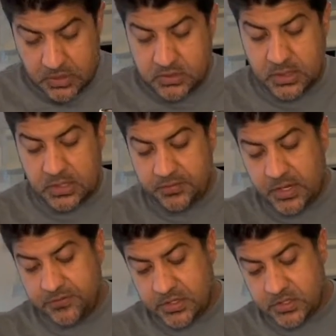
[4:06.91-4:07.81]
I love that
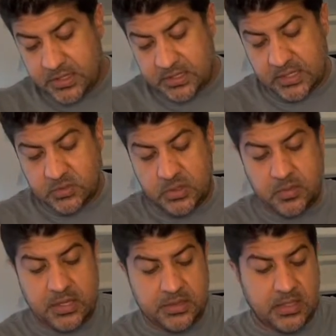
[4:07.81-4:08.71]
feature. That's one of the
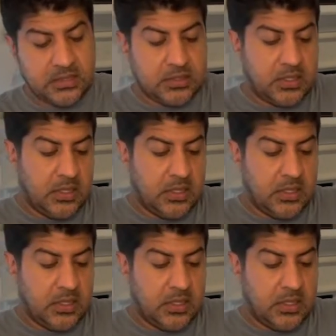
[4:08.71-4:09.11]
main things